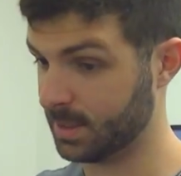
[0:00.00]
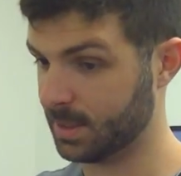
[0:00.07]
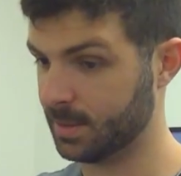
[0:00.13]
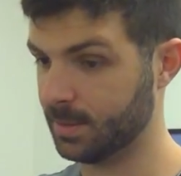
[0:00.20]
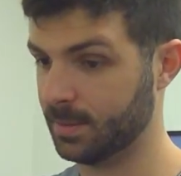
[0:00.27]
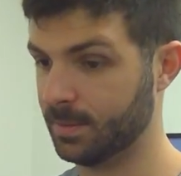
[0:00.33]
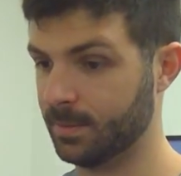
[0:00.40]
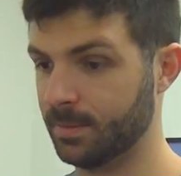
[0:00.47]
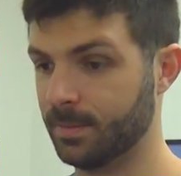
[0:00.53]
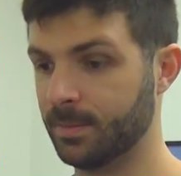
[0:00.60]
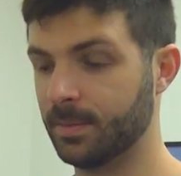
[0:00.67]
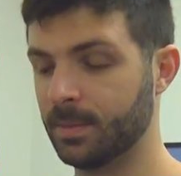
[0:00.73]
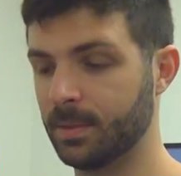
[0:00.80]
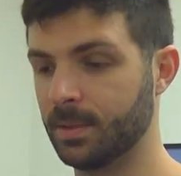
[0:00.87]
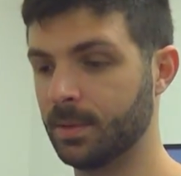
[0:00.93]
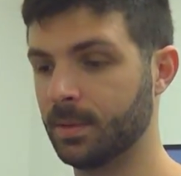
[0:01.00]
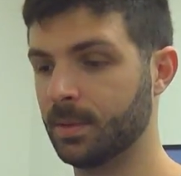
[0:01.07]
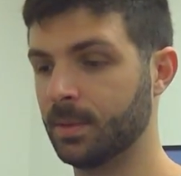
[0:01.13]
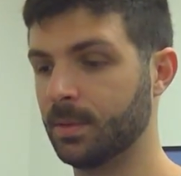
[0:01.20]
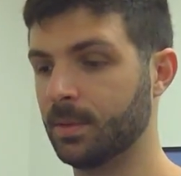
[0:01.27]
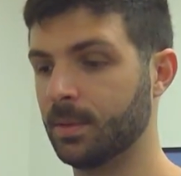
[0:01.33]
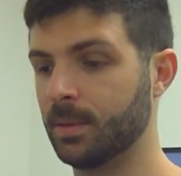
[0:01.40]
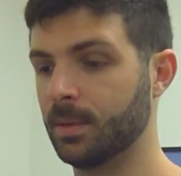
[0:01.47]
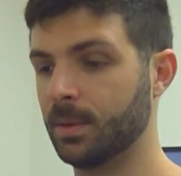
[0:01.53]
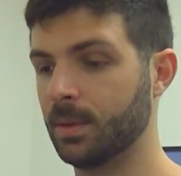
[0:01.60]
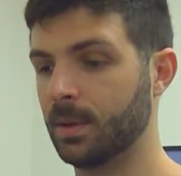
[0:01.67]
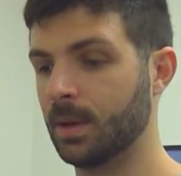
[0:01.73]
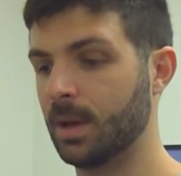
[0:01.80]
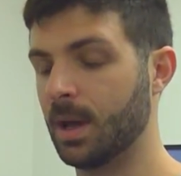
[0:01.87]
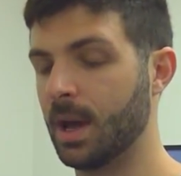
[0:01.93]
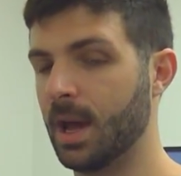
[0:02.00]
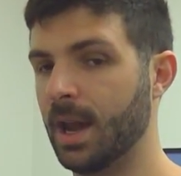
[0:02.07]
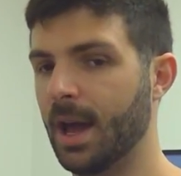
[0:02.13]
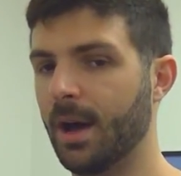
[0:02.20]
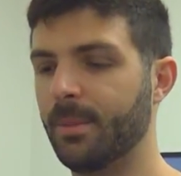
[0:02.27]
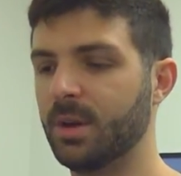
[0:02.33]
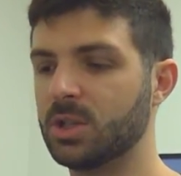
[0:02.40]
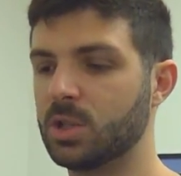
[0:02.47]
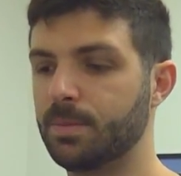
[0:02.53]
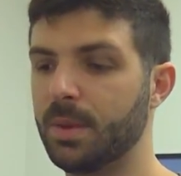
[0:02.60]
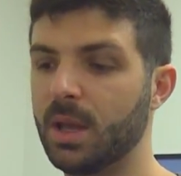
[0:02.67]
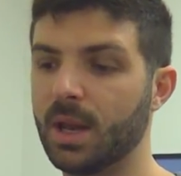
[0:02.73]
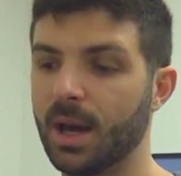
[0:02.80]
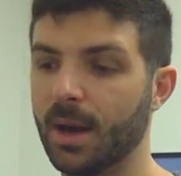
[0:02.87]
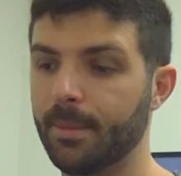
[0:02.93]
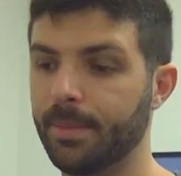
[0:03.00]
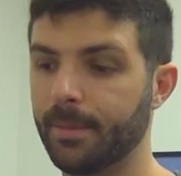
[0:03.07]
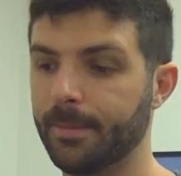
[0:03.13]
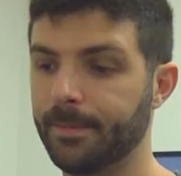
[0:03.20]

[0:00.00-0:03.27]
And now I'm going to speed up.